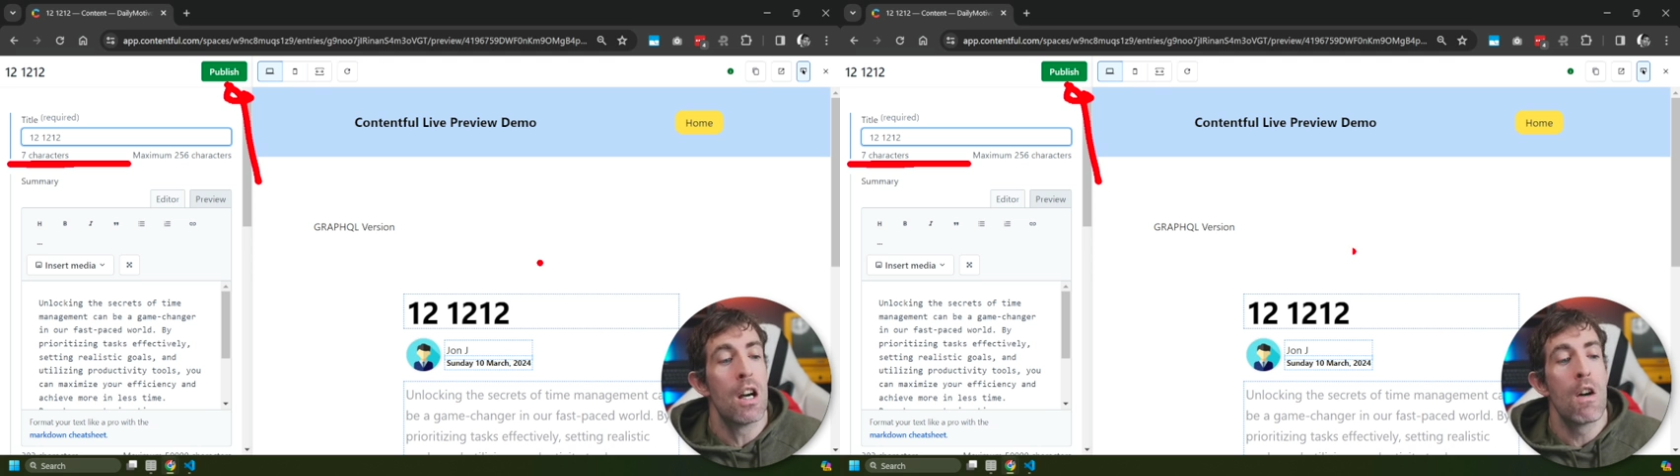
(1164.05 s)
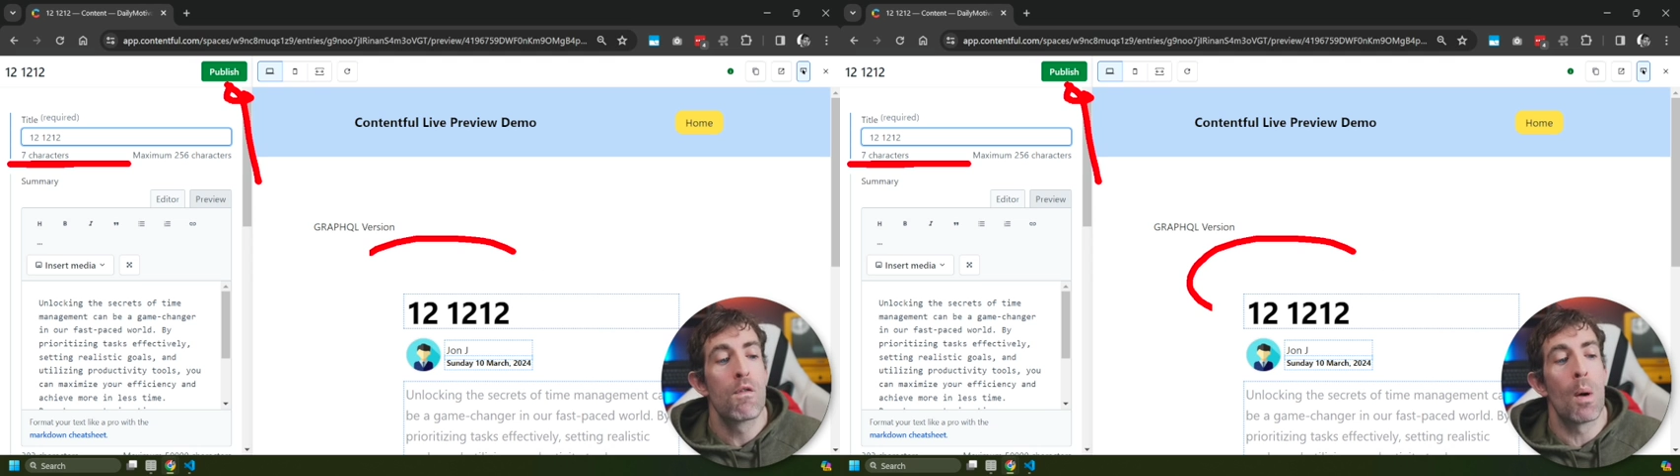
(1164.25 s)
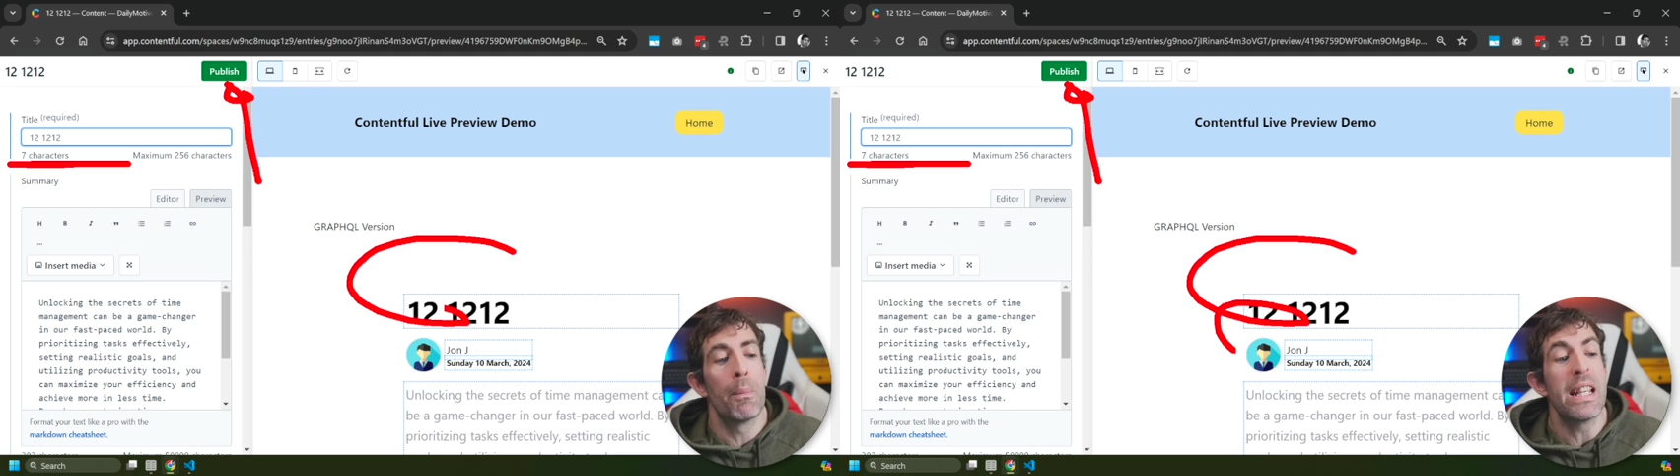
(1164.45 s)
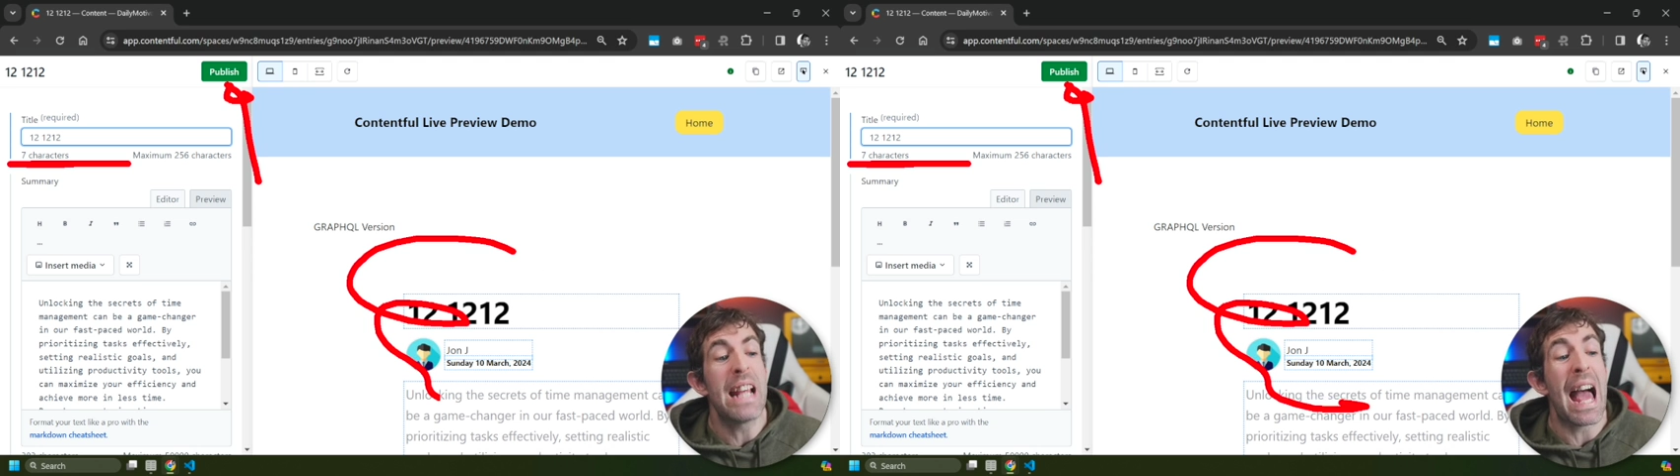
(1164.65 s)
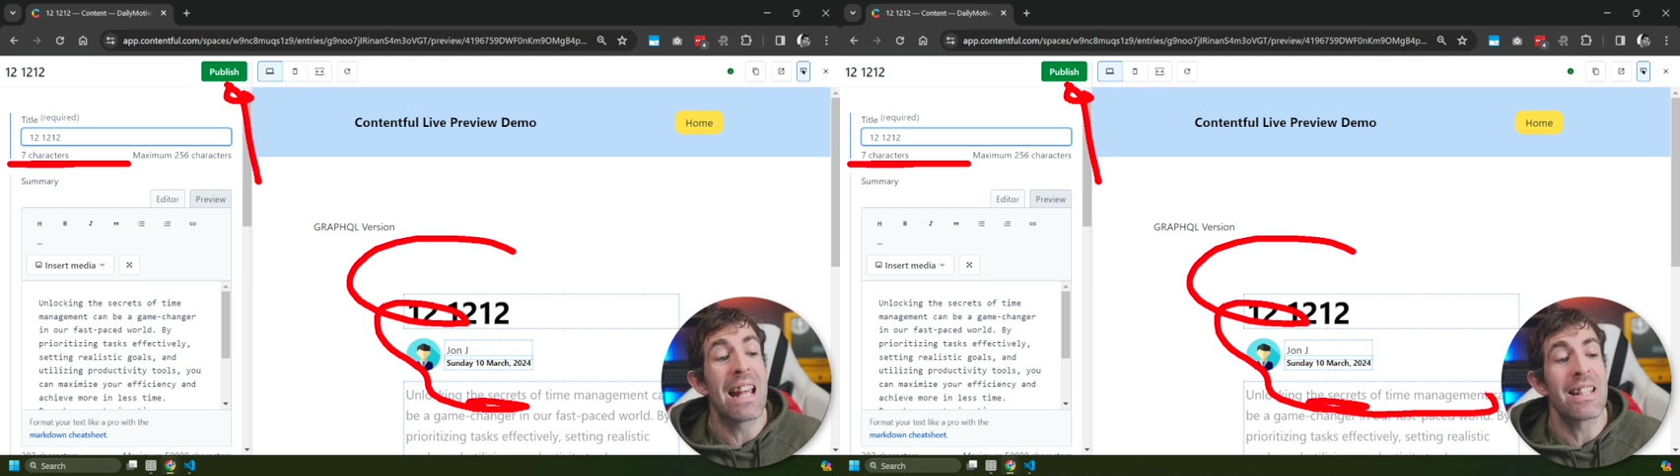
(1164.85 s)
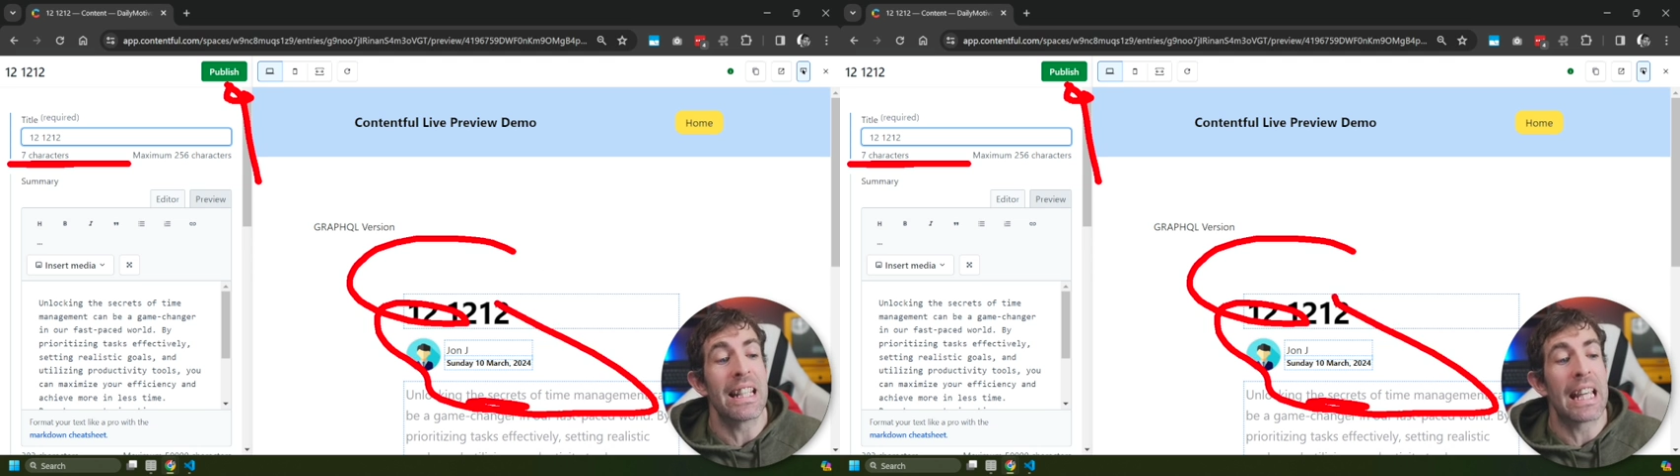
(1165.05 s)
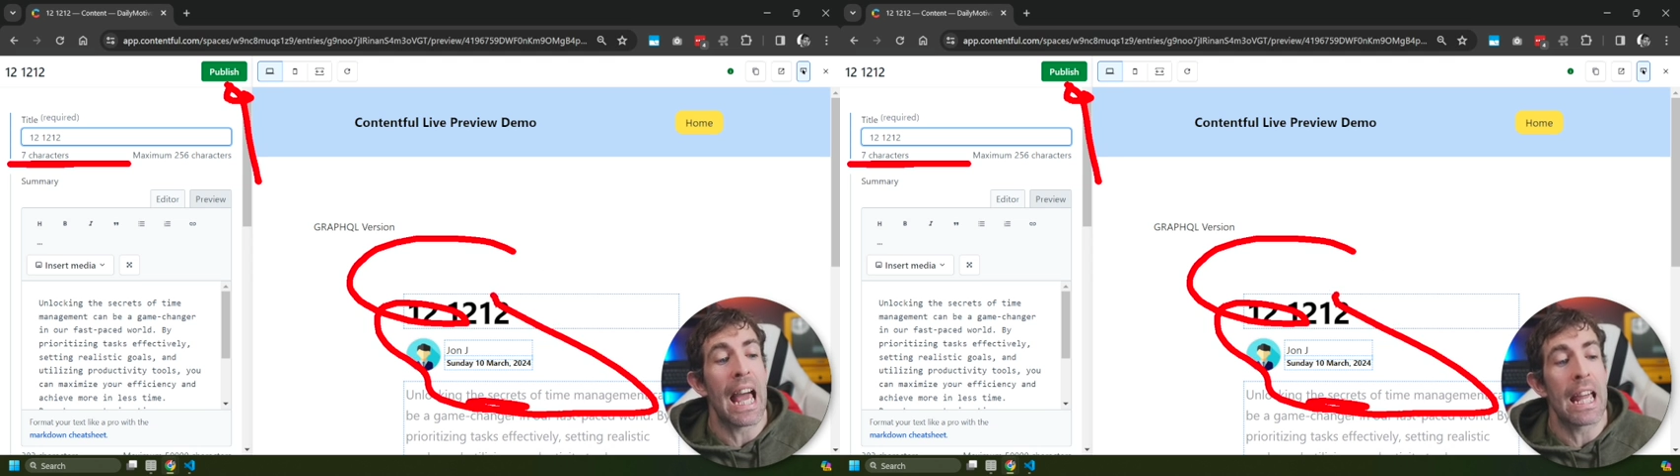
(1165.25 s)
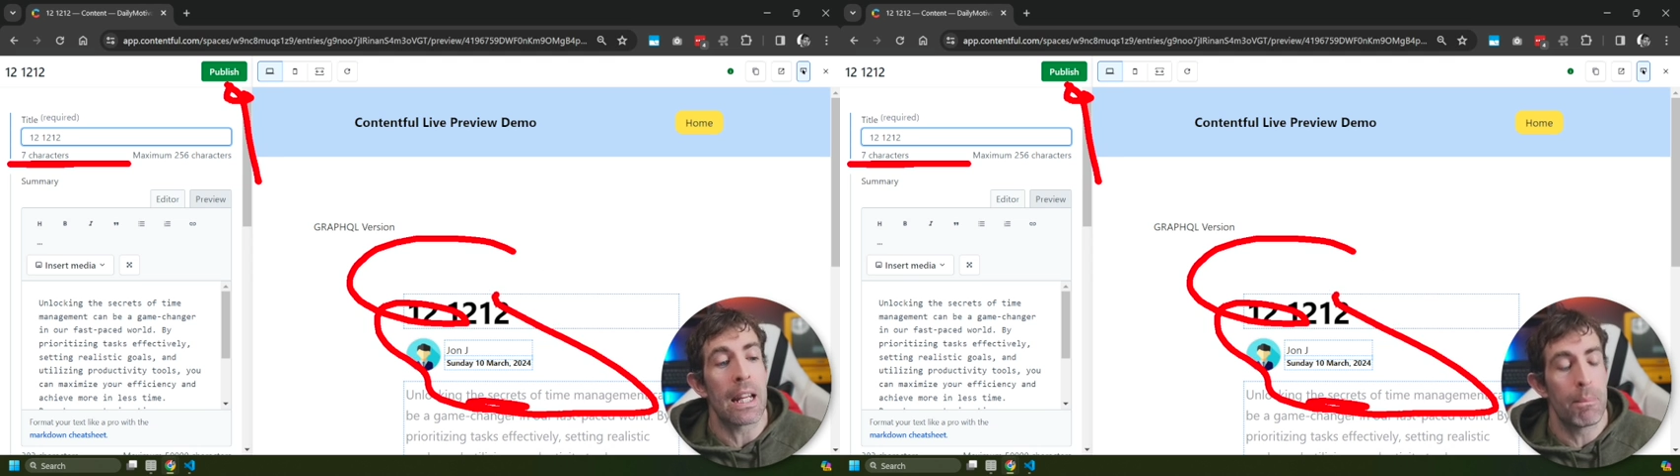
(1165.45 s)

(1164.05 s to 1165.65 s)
from the SDK.